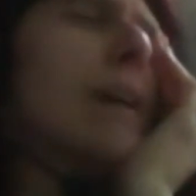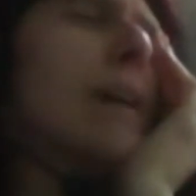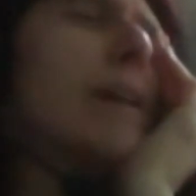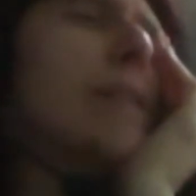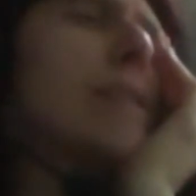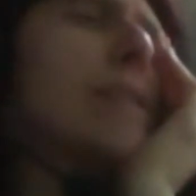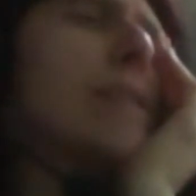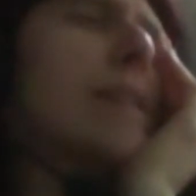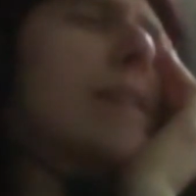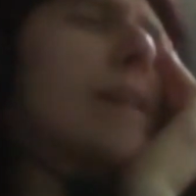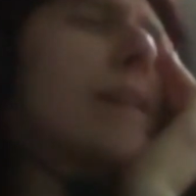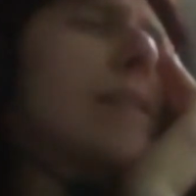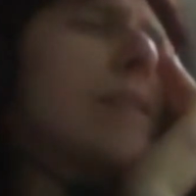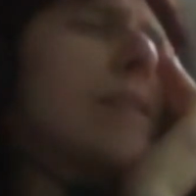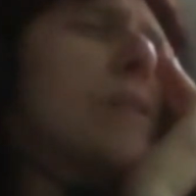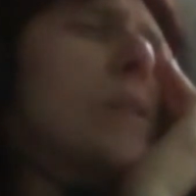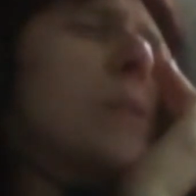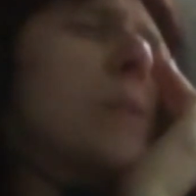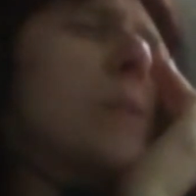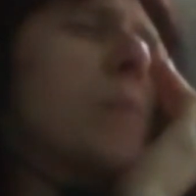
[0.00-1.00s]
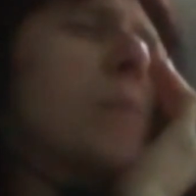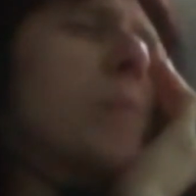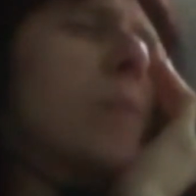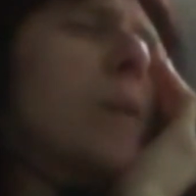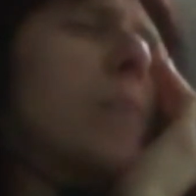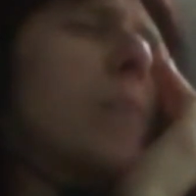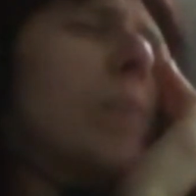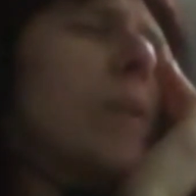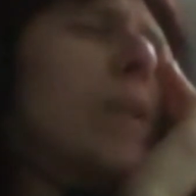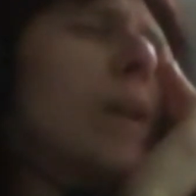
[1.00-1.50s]
I say there's
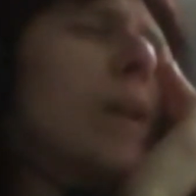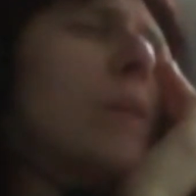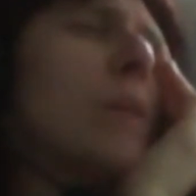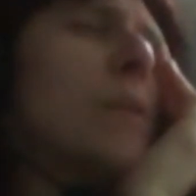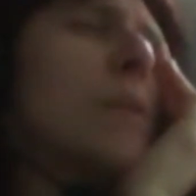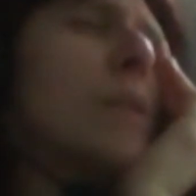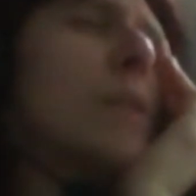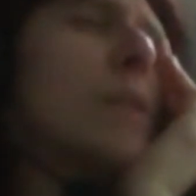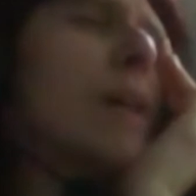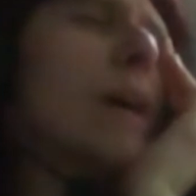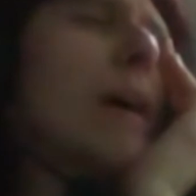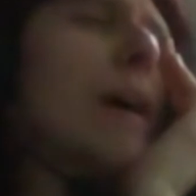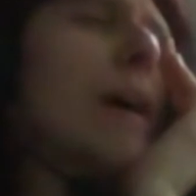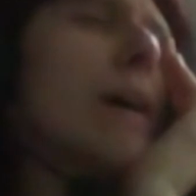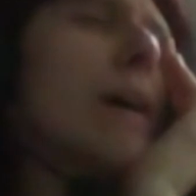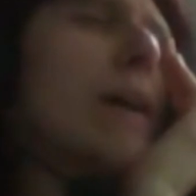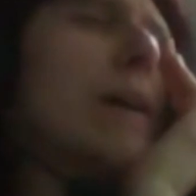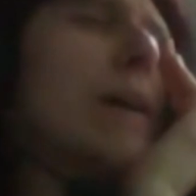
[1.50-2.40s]
people outside.